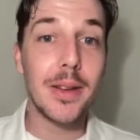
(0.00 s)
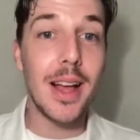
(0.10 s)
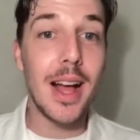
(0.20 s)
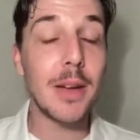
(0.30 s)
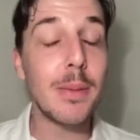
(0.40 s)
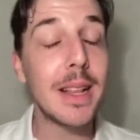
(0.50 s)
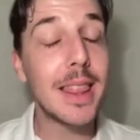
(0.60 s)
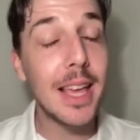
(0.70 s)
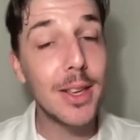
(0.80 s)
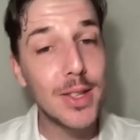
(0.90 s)
Ahmed,
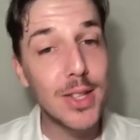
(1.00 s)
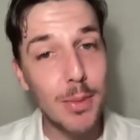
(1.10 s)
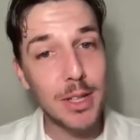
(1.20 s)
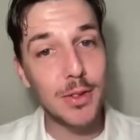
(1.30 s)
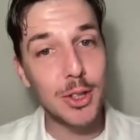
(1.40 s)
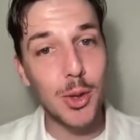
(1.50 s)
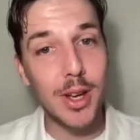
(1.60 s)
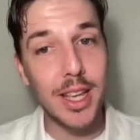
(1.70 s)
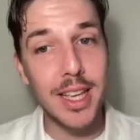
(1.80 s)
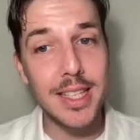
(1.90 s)
thank you so much for
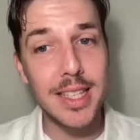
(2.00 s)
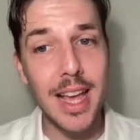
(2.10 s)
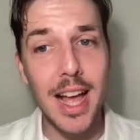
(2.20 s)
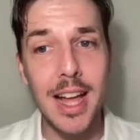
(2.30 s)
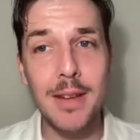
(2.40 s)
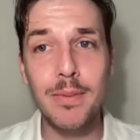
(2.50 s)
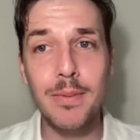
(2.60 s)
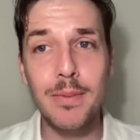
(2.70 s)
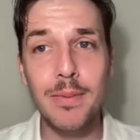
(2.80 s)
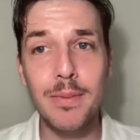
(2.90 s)
joining us.
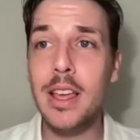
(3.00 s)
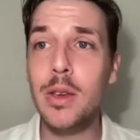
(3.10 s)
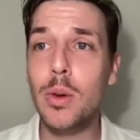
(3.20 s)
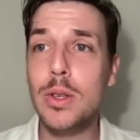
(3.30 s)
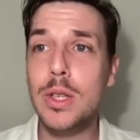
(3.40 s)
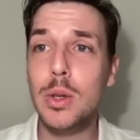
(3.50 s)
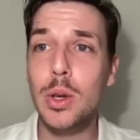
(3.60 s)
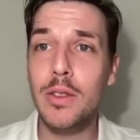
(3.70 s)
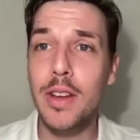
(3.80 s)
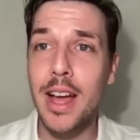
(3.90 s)
Thank you also to
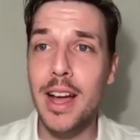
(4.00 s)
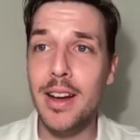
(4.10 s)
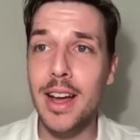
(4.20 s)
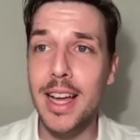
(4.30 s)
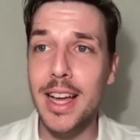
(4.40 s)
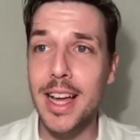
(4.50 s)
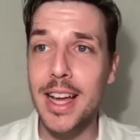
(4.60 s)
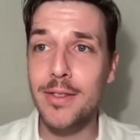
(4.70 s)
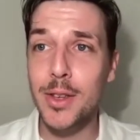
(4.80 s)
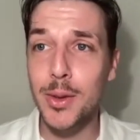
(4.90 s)
all of our
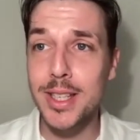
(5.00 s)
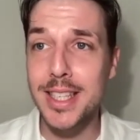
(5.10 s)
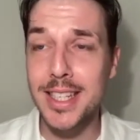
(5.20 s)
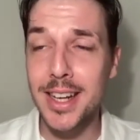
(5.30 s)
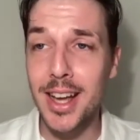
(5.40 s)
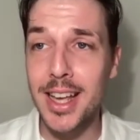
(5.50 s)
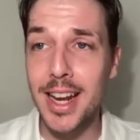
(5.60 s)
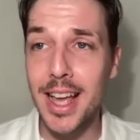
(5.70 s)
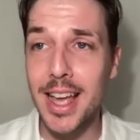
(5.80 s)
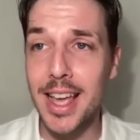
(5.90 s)
viewers tonight.
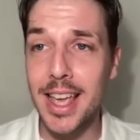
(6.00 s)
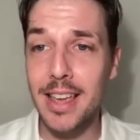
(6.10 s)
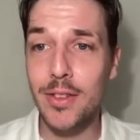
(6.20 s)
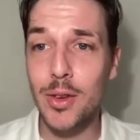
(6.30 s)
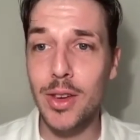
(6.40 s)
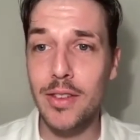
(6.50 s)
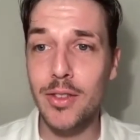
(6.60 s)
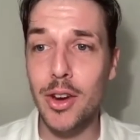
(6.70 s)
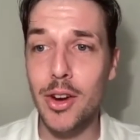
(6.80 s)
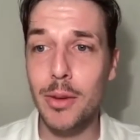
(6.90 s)
If you have
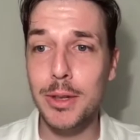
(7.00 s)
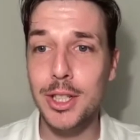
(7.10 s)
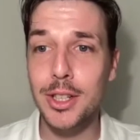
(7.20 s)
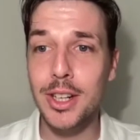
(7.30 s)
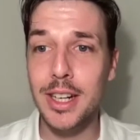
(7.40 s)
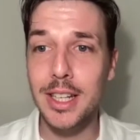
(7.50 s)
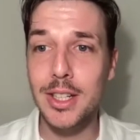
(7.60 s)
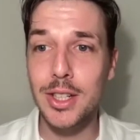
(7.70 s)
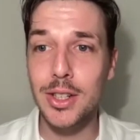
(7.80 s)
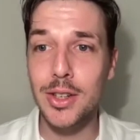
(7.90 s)
got an opportunity
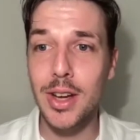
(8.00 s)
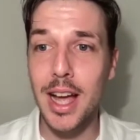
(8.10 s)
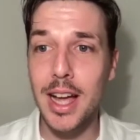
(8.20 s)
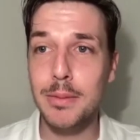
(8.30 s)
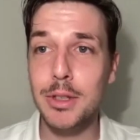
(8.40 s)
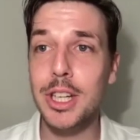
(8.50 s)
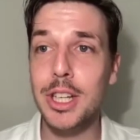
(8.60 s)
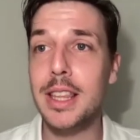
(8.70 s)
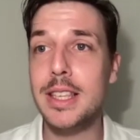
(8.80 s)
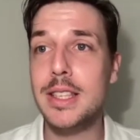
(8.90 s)
to
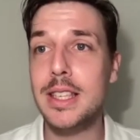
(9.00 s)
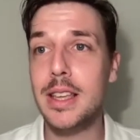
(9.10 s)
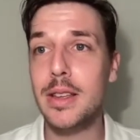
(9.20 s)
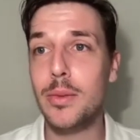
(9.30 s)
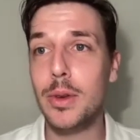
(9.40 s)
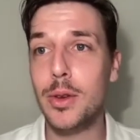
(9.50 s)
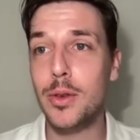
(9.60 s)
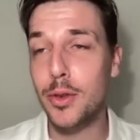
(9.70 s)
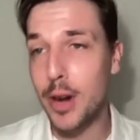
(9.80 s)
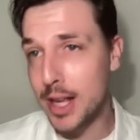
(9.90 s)
share this with your
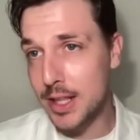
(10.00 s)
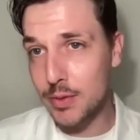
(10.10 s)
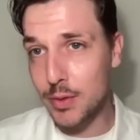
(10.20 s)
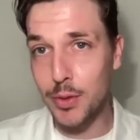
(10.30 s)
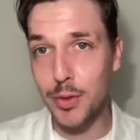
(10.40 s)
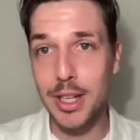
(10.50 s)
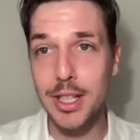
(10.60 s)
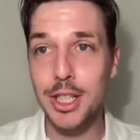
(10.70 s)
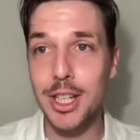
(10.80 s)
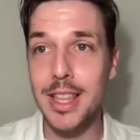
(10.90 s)
friends, feel free
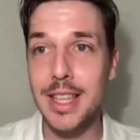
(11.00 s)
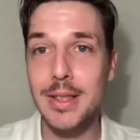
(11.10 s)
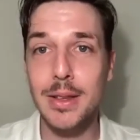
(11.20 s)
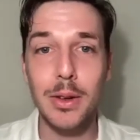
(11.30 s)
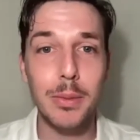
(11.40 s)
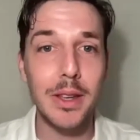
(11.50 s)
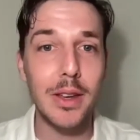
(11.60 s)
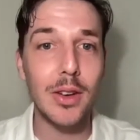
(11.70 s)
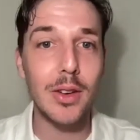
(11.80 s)
to share this. It'll be